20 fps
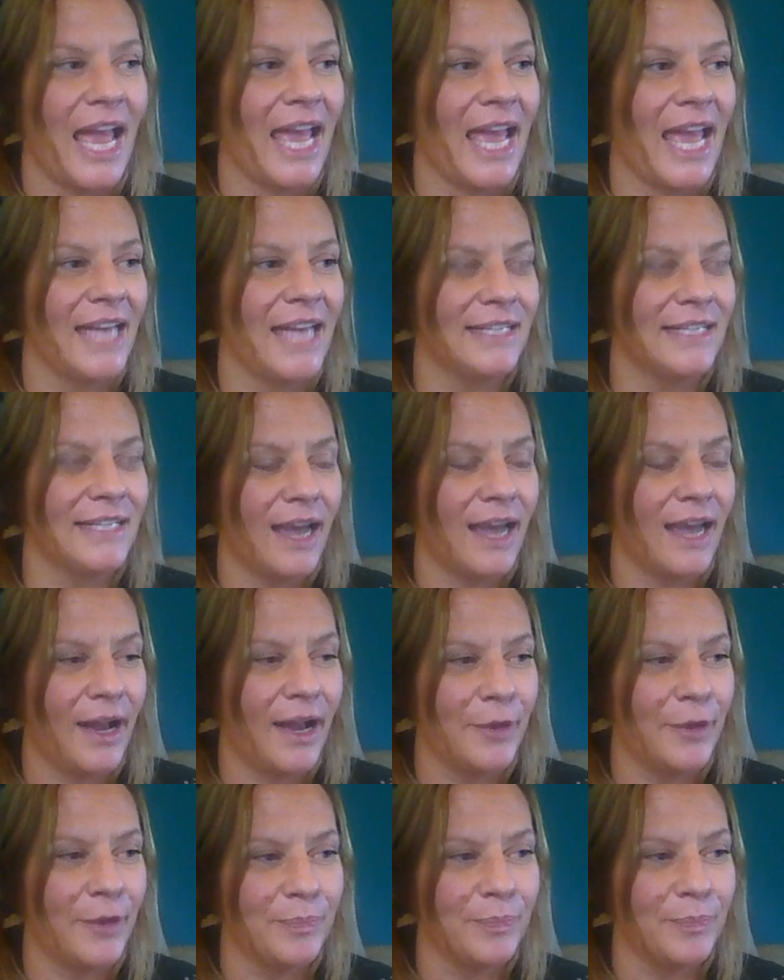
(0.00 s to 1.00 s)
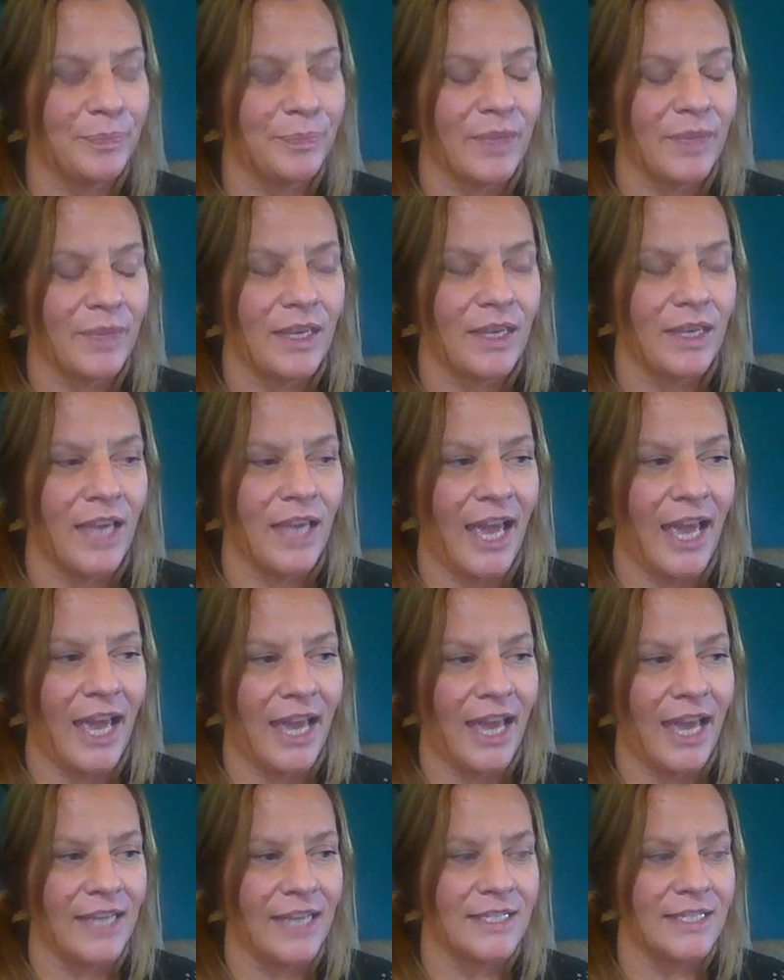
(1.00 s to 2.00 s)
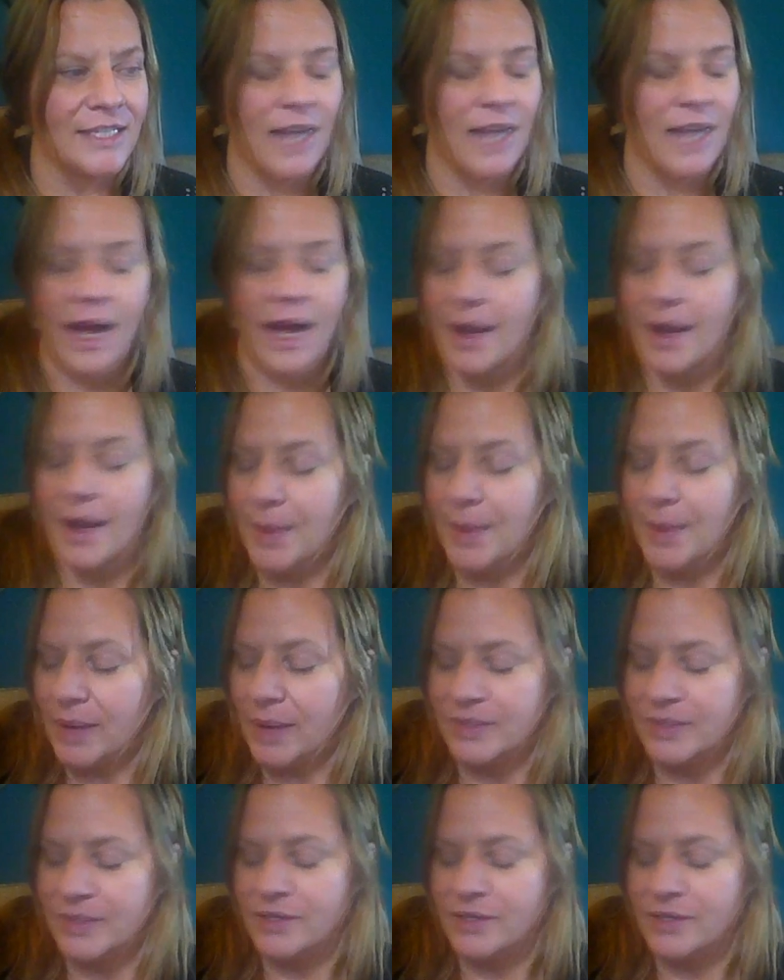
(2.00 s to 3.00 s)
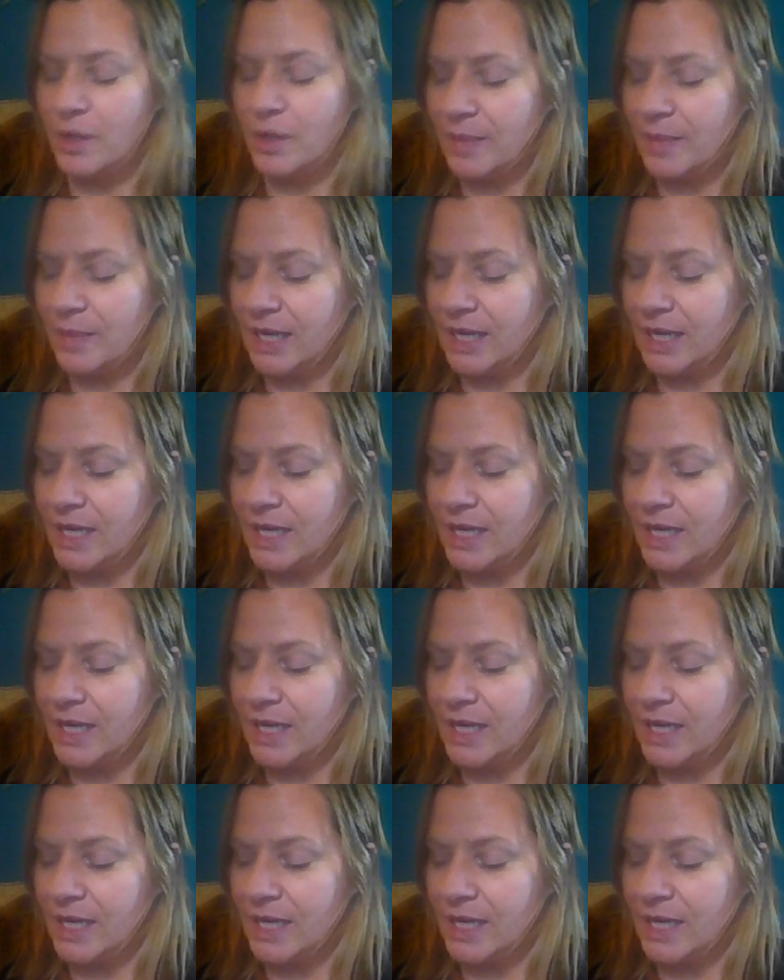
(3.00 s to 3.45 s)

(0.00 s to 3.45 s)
And, um, and um, I was so